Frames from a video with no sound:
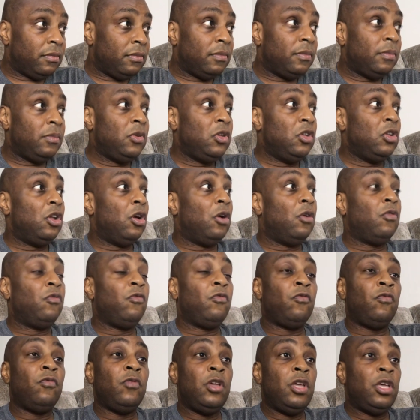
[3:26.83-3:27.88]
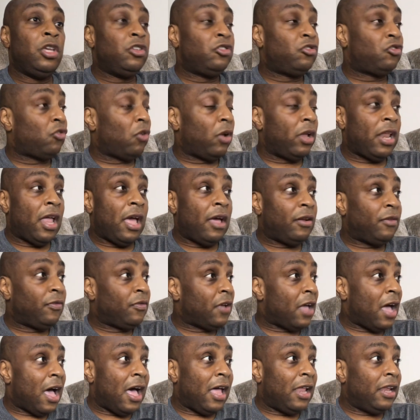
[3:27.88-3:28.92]
you know, straight out of
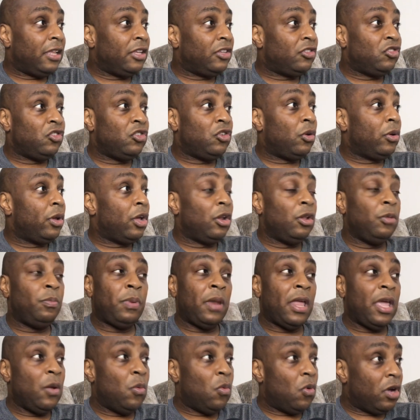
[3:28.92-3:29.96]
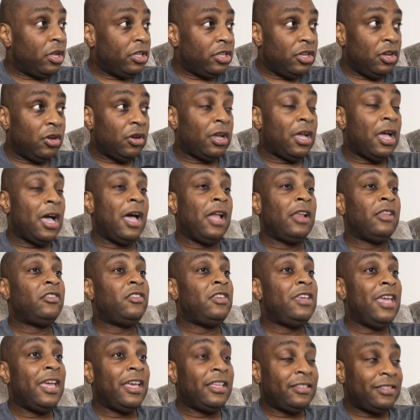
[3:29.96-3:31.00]
college. You know, he only played 1 year college.
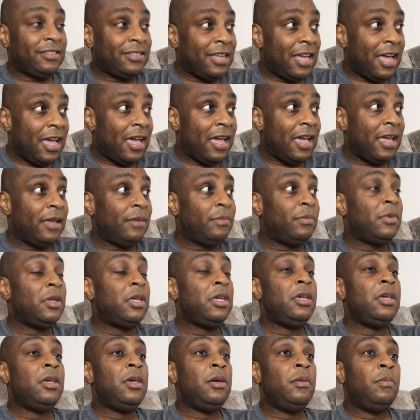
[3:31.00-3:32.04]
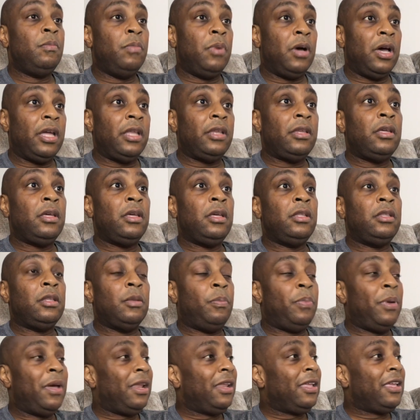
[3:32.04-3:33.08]
He has time. But the
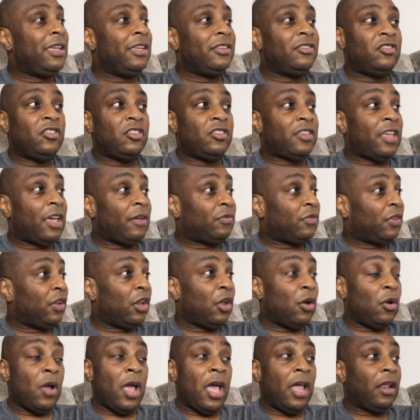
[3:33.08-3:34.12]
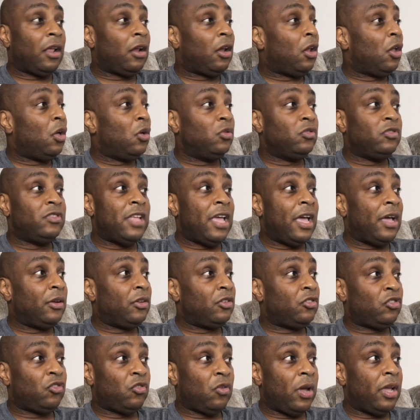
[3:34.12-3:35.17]
Pelicans just have to learn how to close down the
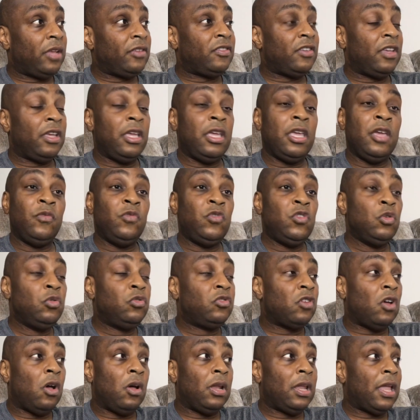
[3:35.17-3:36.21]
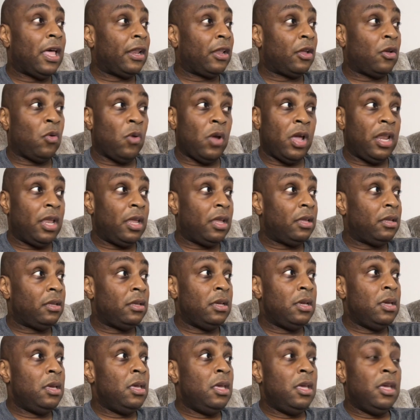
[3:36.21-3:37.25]
stretch and give Utah a lot of credit
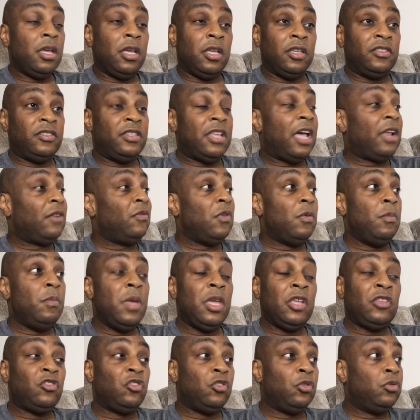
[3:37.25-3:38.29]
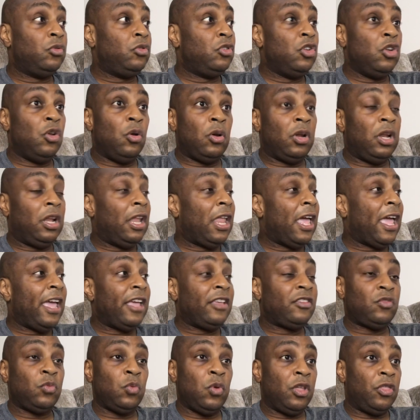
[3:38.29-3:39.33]
because Donovan Mitchell, you know, in the
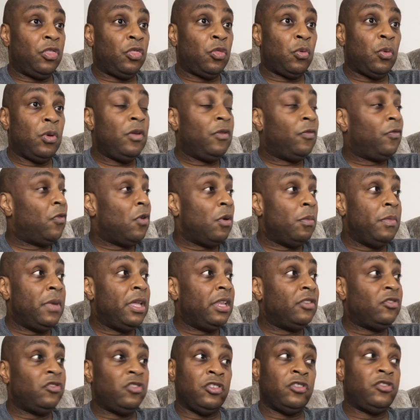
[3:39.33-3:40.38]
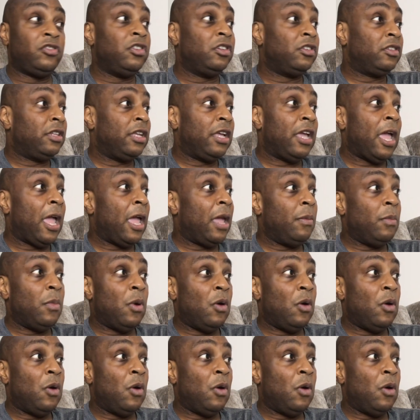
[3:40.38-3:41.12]
last, 3 or 4 minutes just took the game over.